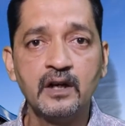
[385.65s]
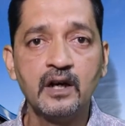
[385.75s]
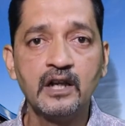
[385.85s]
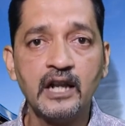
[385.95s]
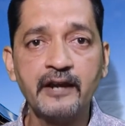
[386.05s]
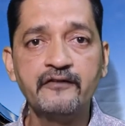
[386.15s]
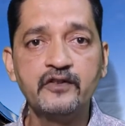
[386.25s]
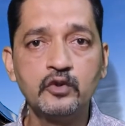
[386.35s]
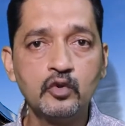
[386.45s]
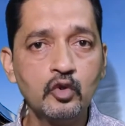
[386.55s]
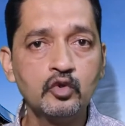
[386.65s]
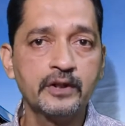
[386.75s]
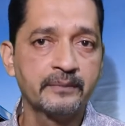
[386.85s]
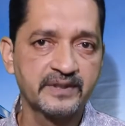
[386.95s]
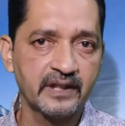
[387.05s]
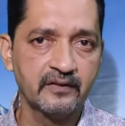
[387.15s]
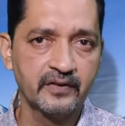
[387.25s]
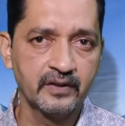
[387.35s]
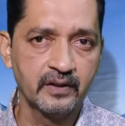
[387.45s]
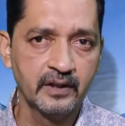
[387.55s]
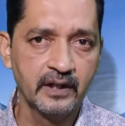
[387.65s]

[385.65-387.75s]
a life true to themselves.